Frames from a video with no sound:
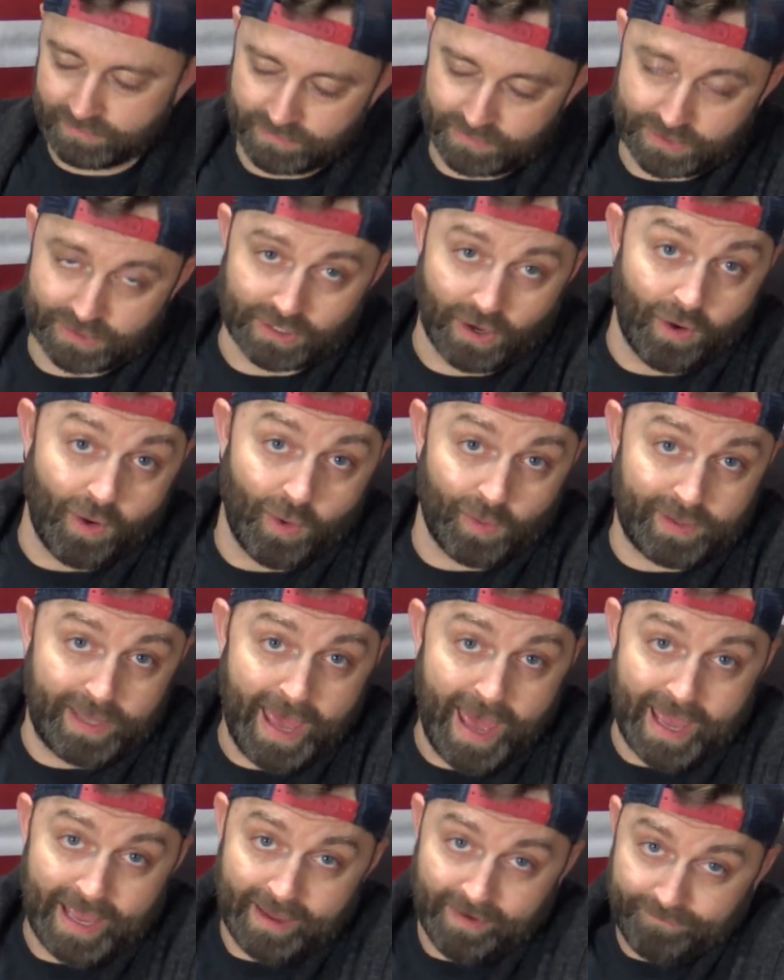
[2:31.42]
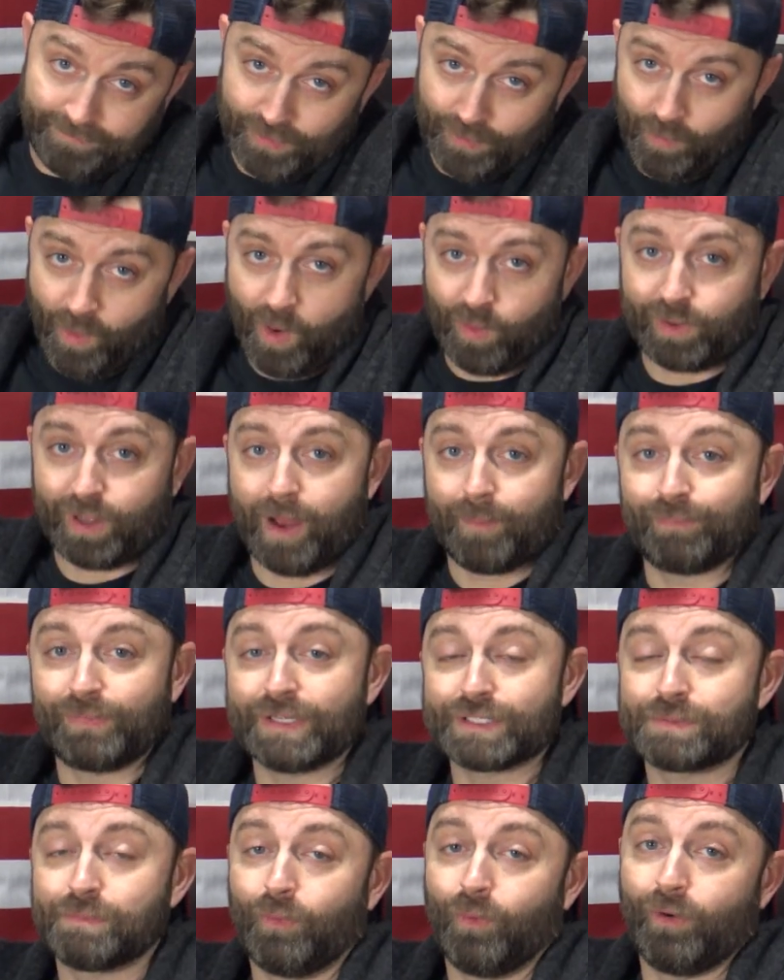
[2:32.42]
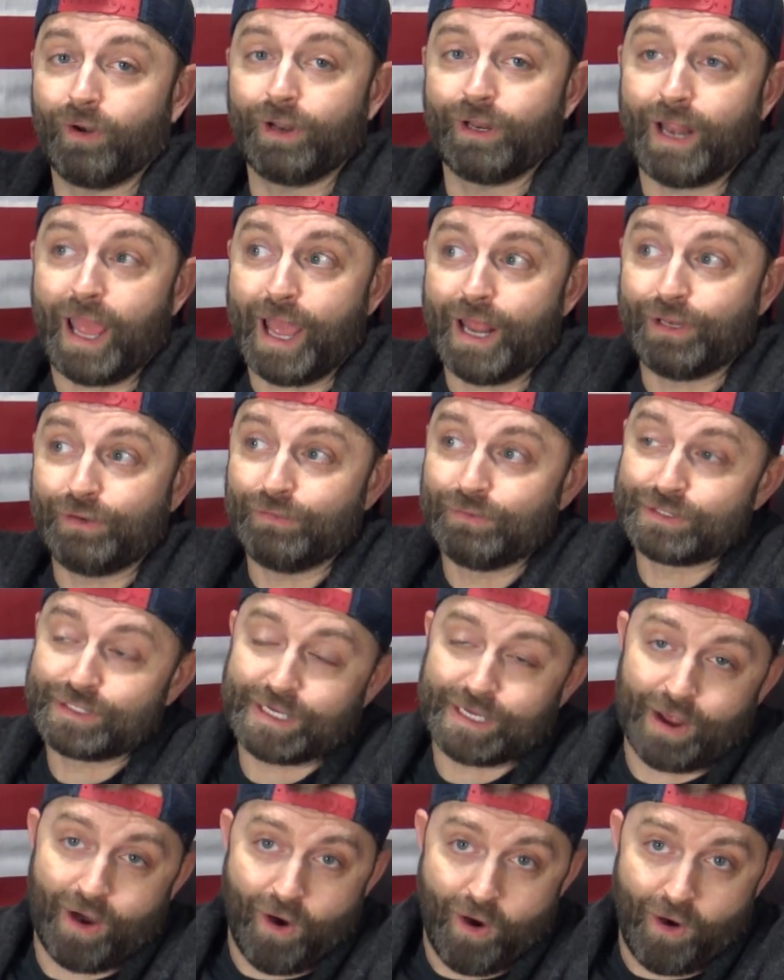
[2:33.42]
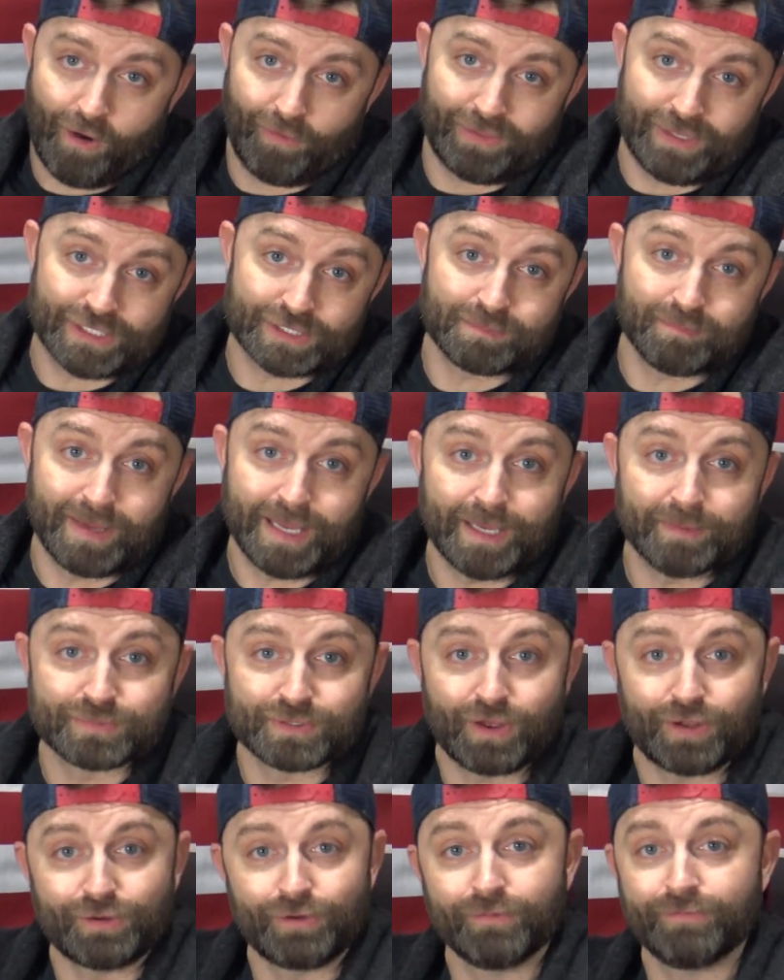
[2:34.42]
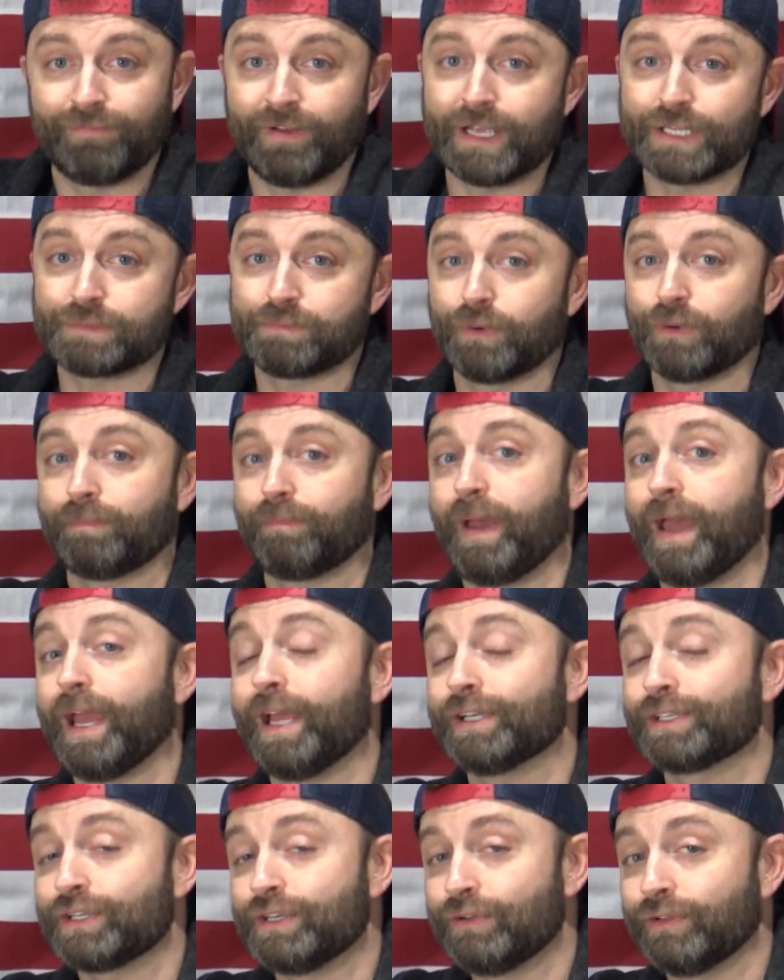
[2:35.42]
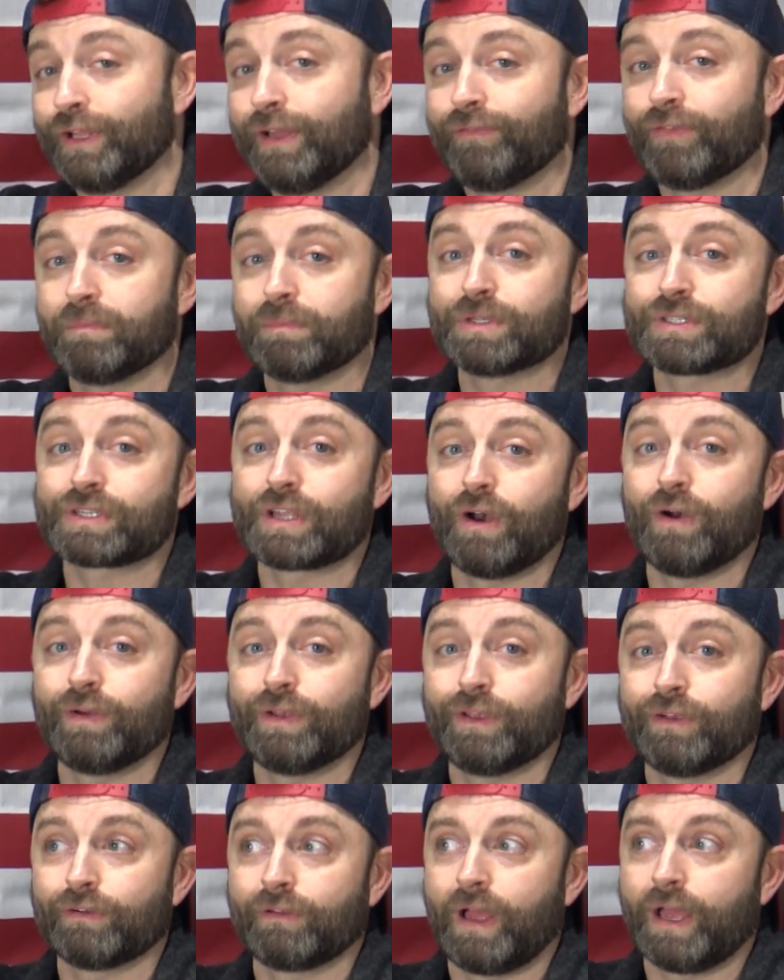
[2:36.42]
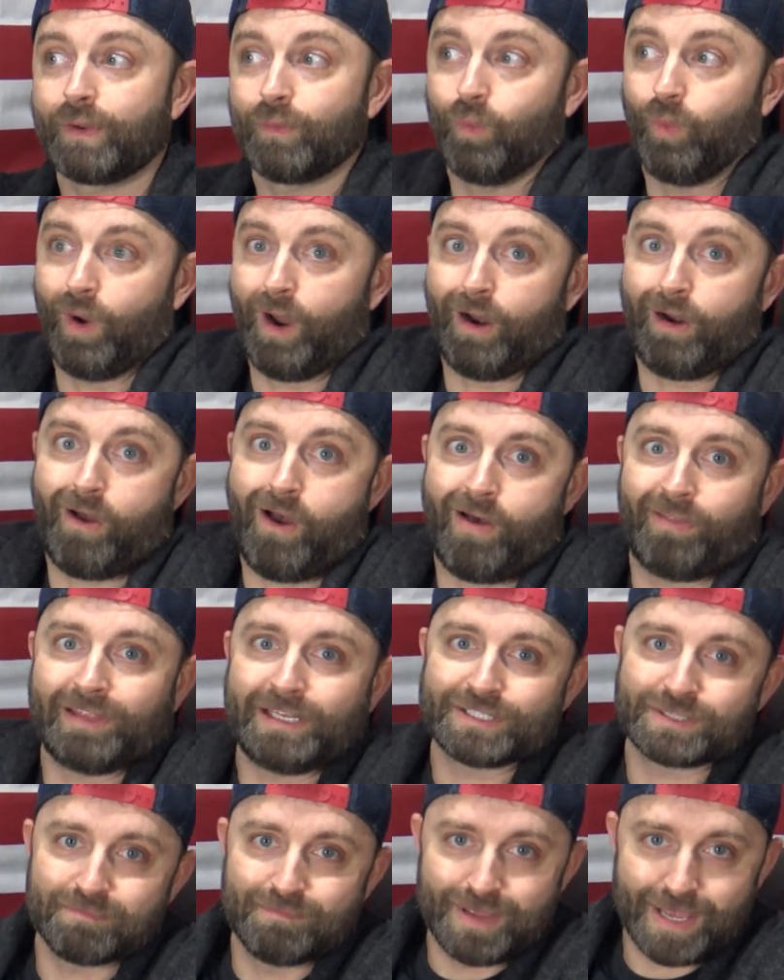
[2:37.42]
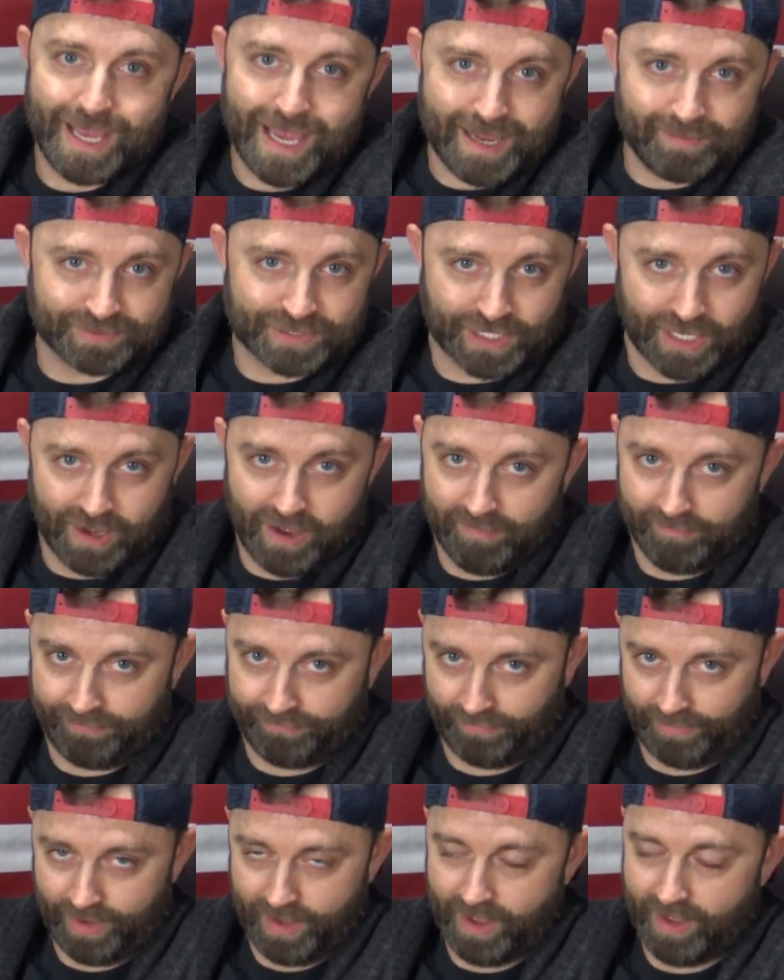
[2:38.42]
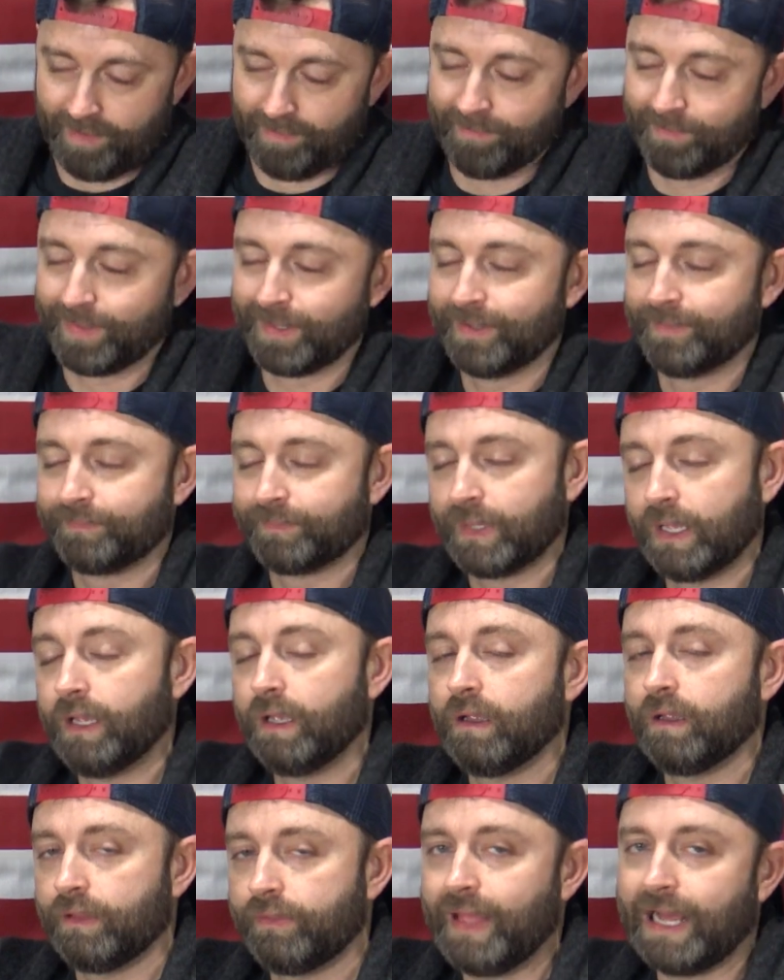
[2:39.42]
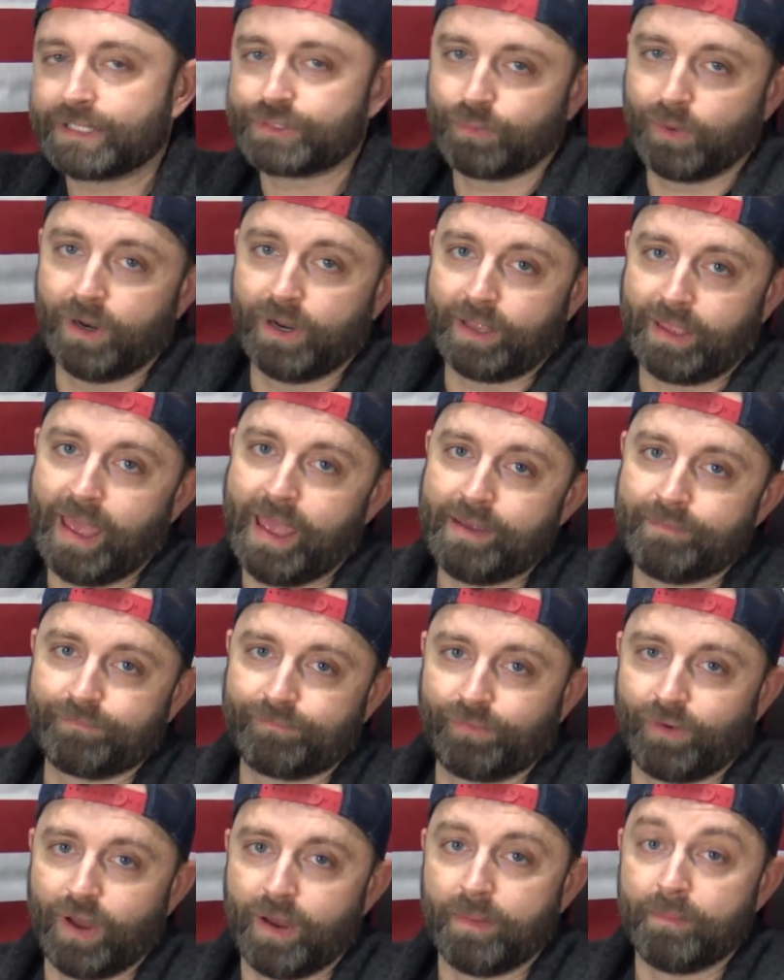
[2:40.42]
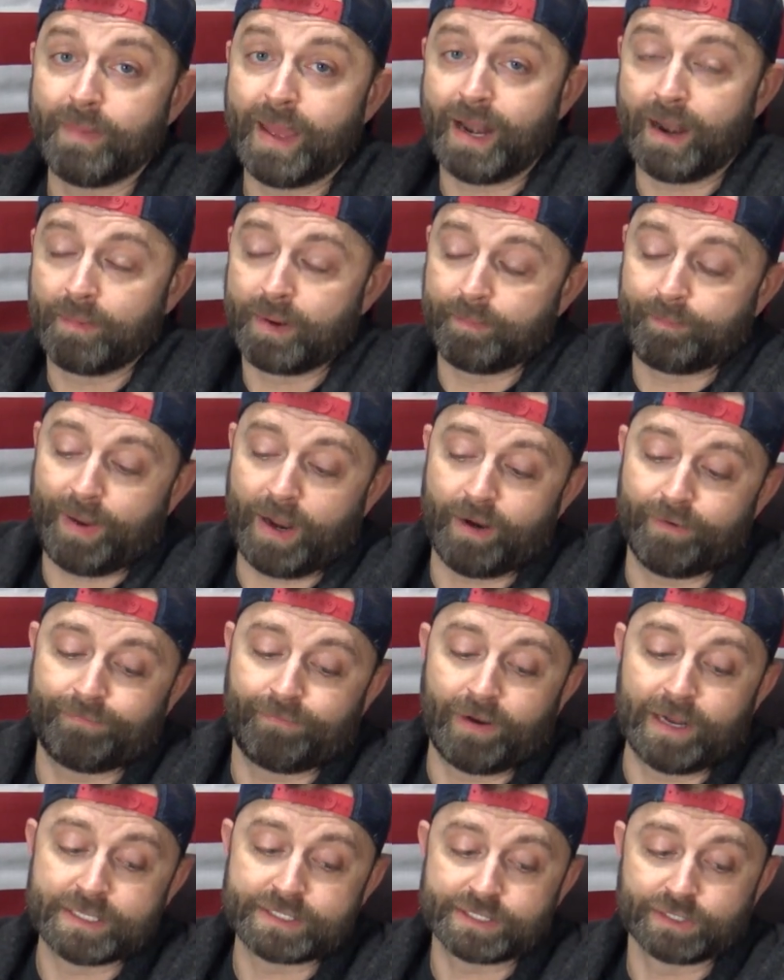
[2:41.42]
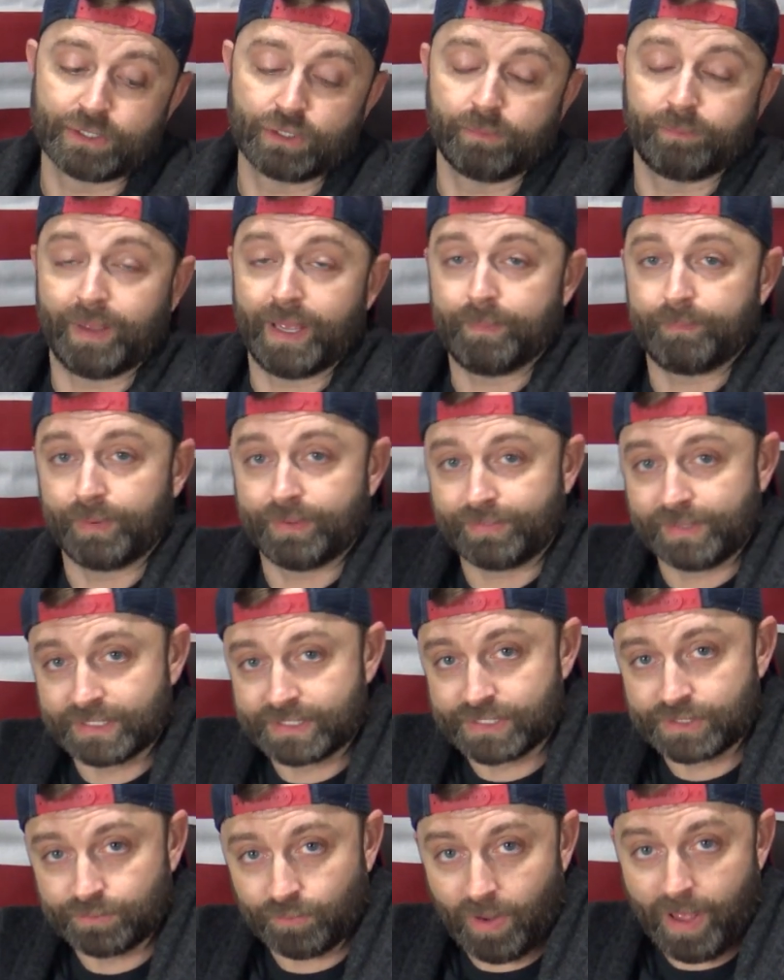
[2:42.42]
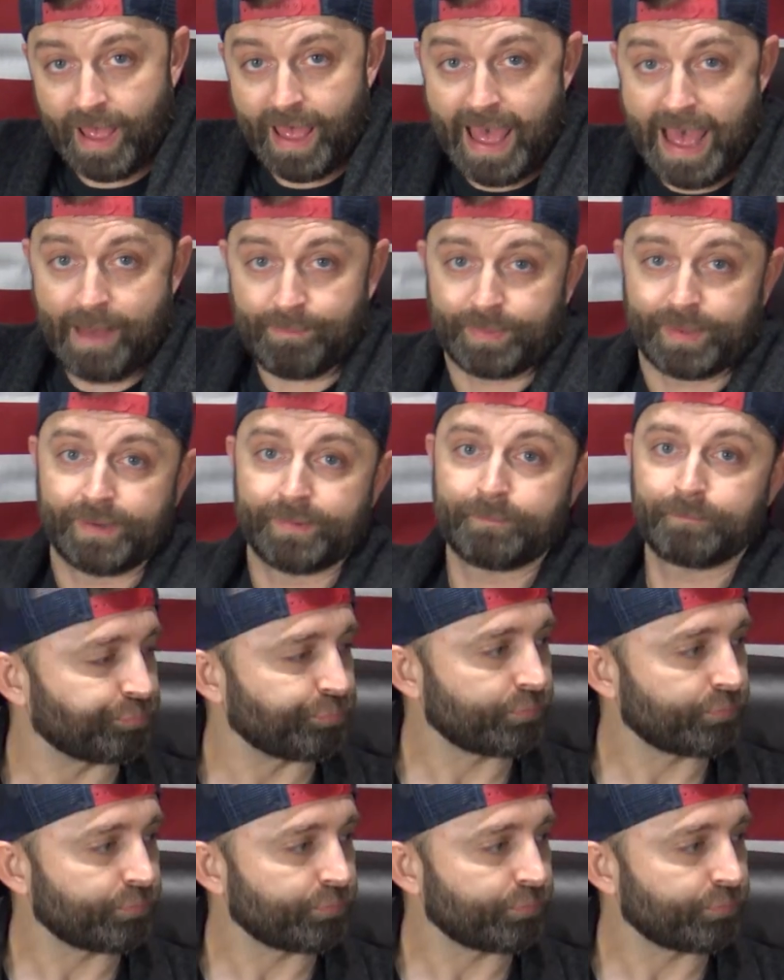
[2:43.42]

So, okay, if you woke up this morning and you see all these memes on your Facebook page and you live in Muskogee and you're like, where'd all these memes come from? That's where it came from. And I'm going to paraphrase a little bit, but this is what happened.